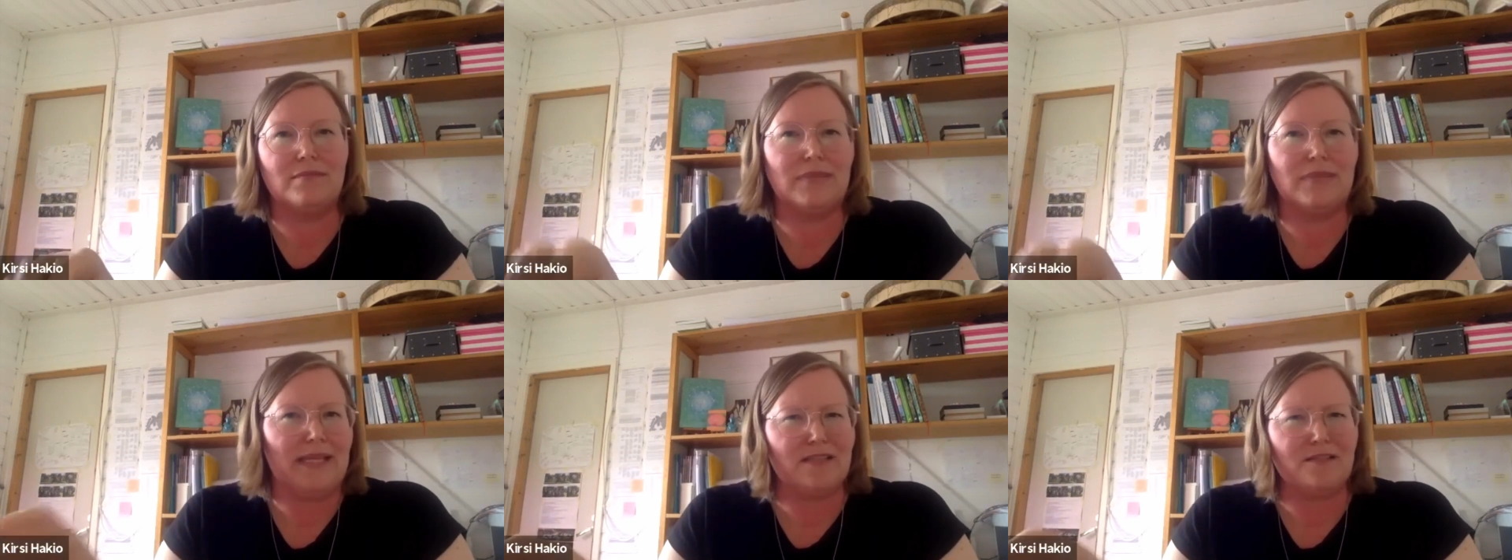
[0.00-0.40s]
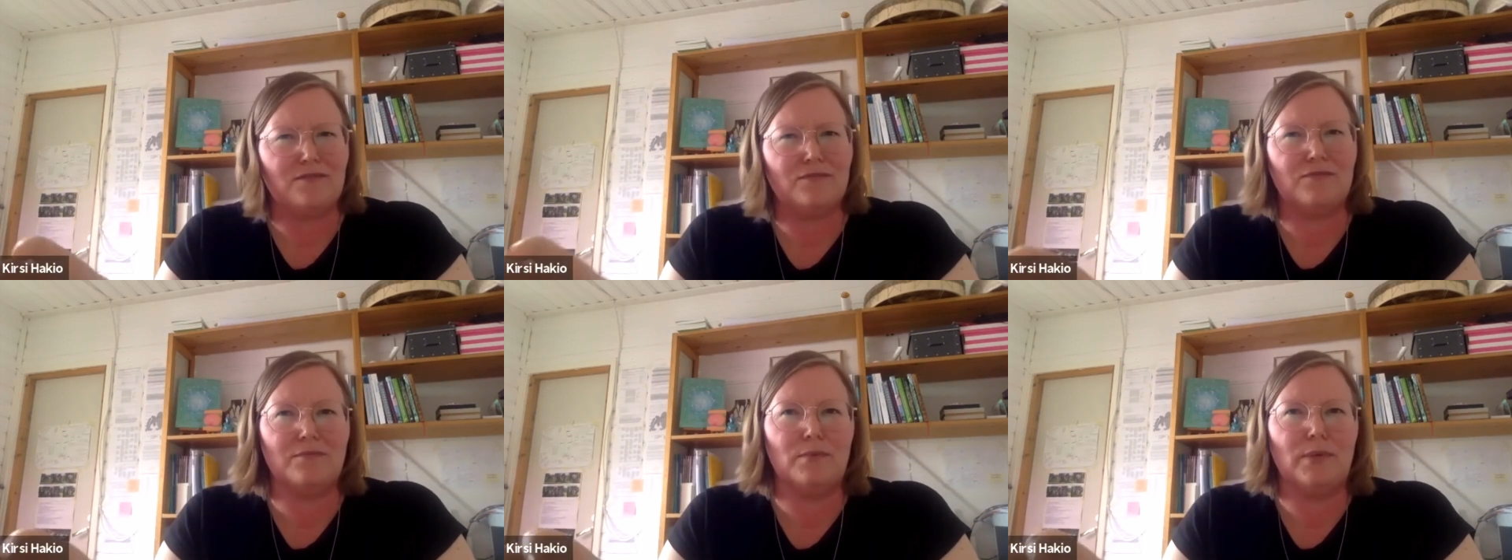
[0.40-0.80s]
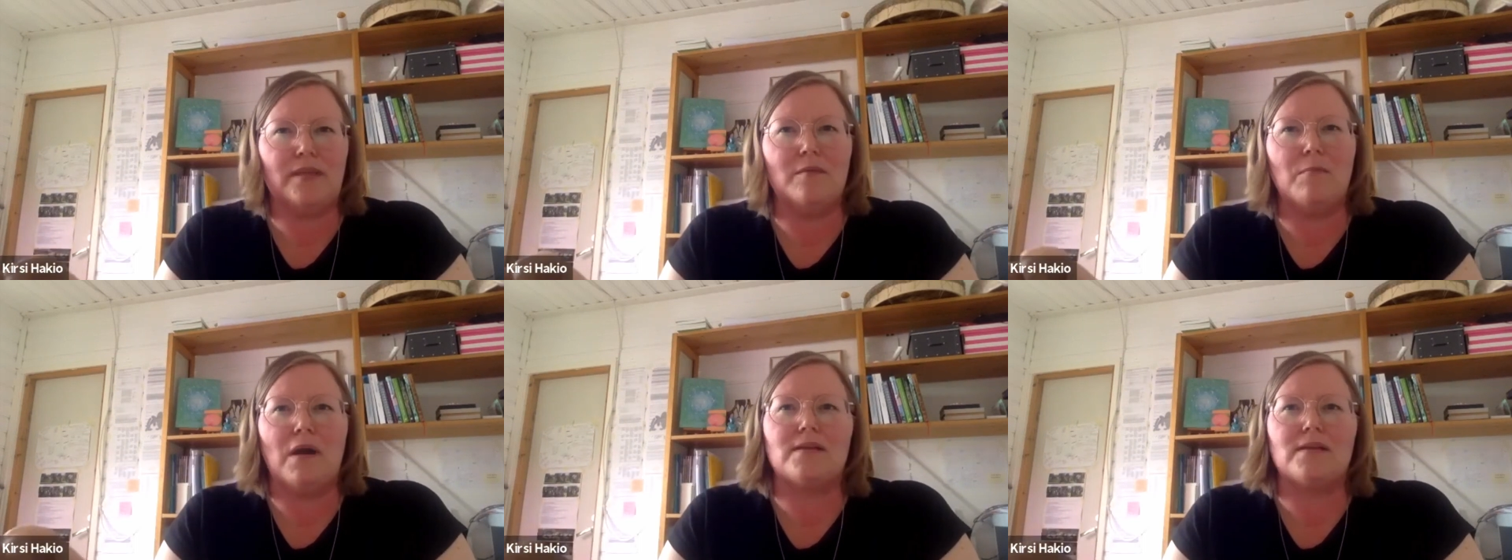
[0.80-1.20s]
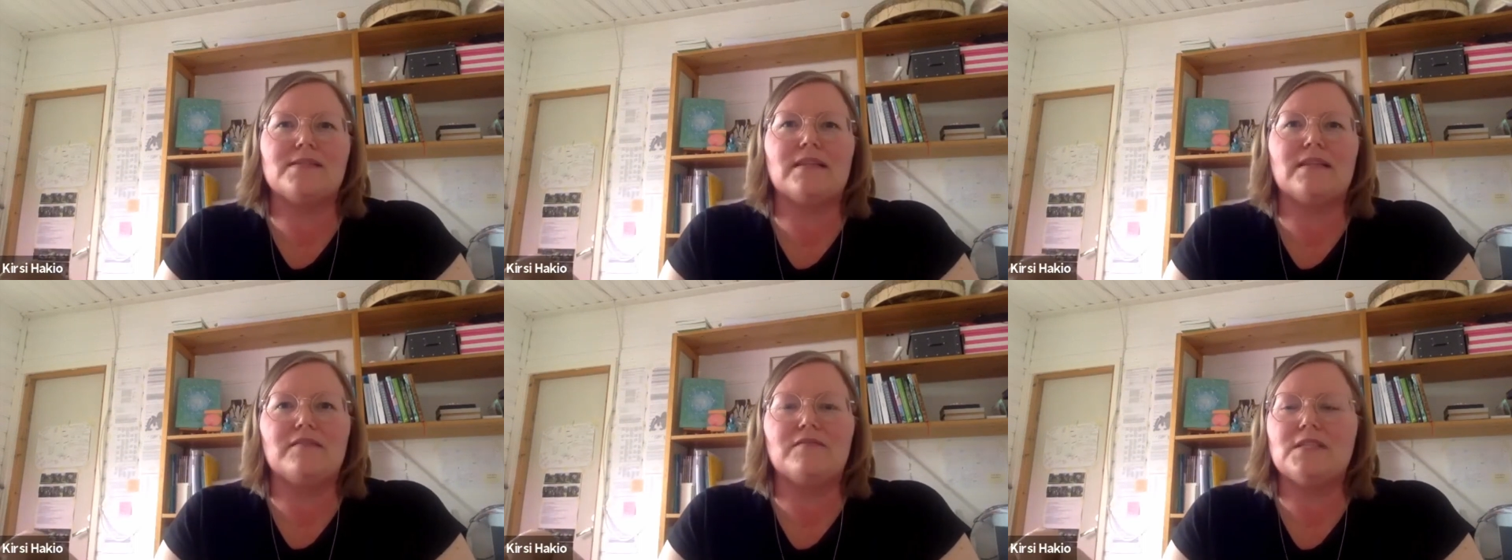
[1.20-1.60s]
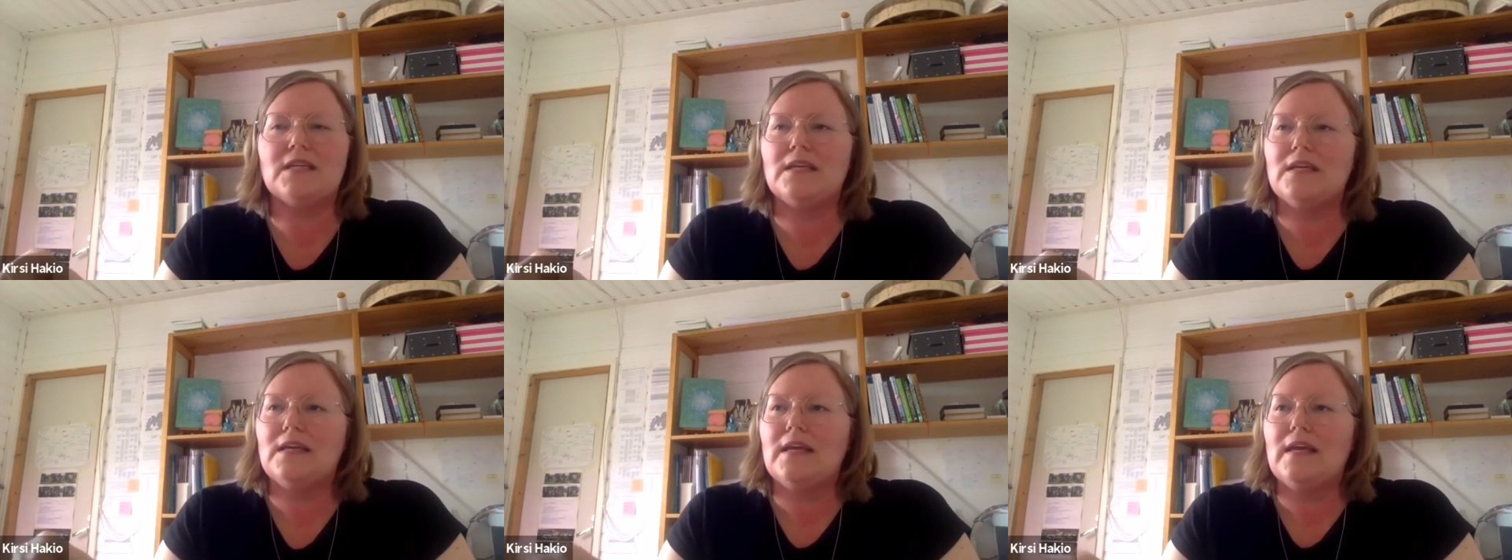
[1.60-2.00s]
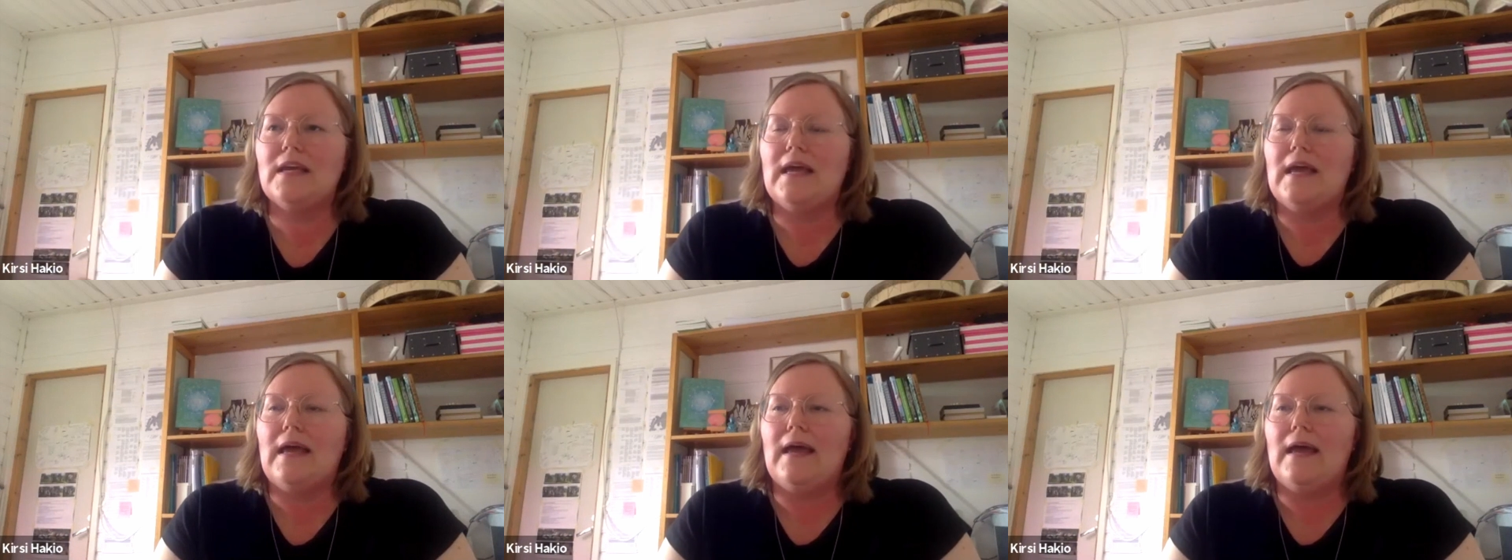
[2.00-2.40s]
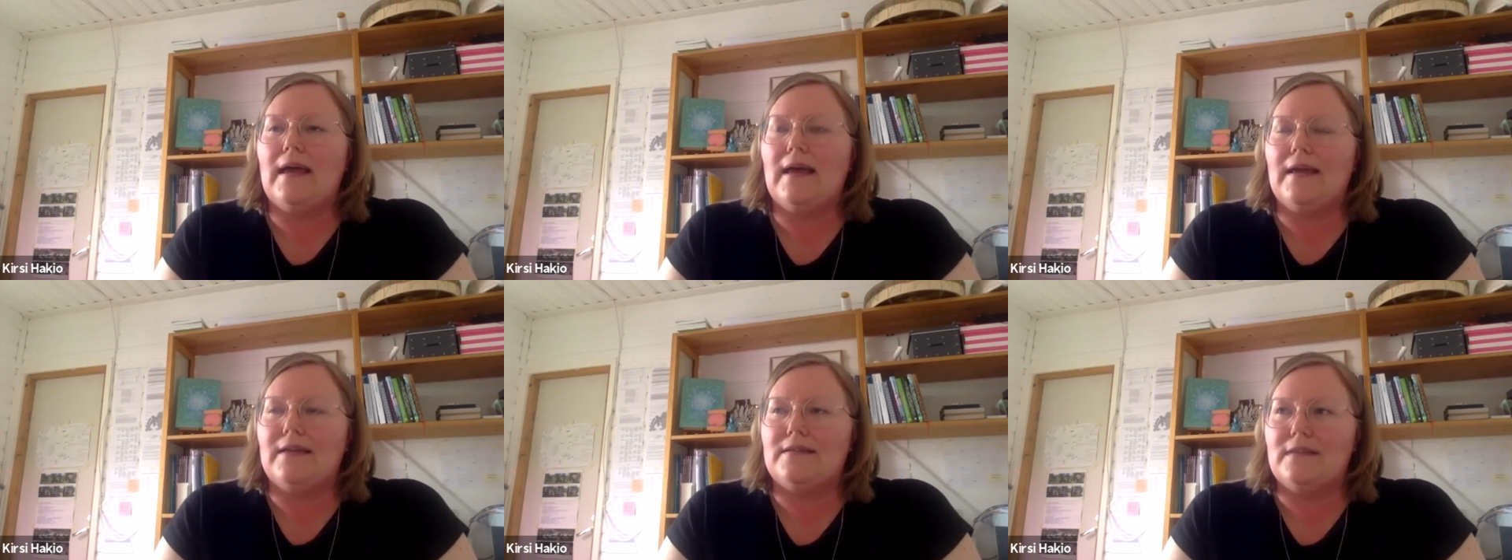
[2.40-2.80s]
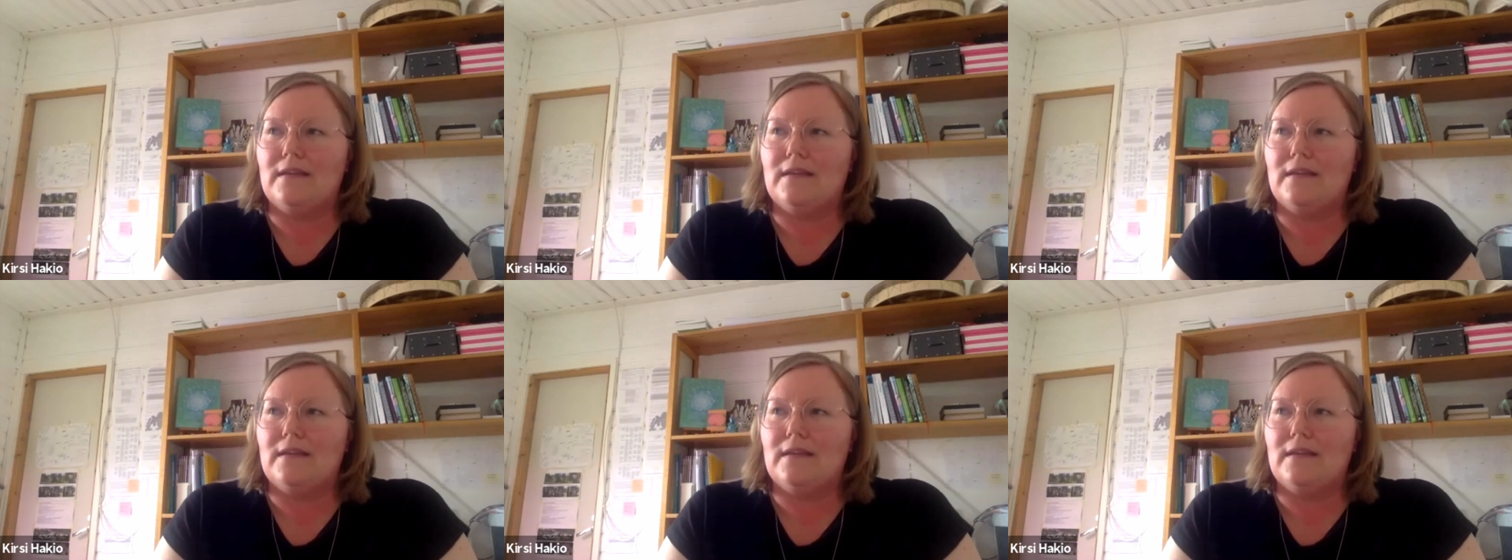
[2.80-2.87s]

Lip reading: place where the monks live. And